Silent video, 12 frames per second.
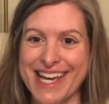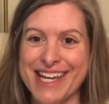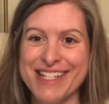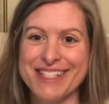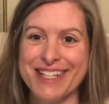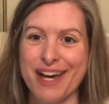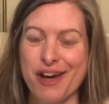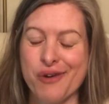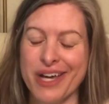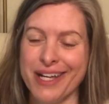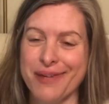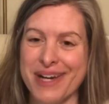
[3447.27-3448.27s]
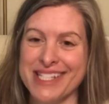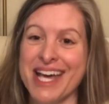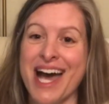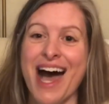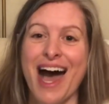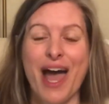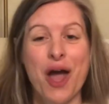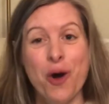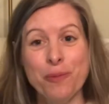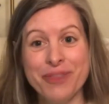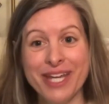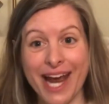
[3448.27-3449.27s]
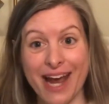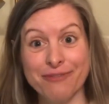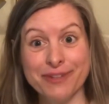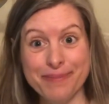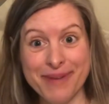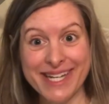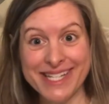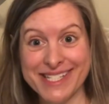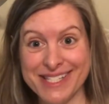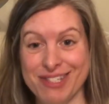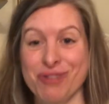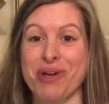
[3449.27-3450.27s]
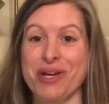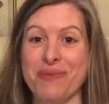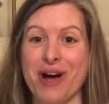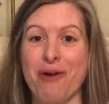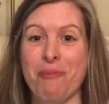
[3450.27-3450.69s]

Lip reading: So anyways, I hope that everybody is doing well.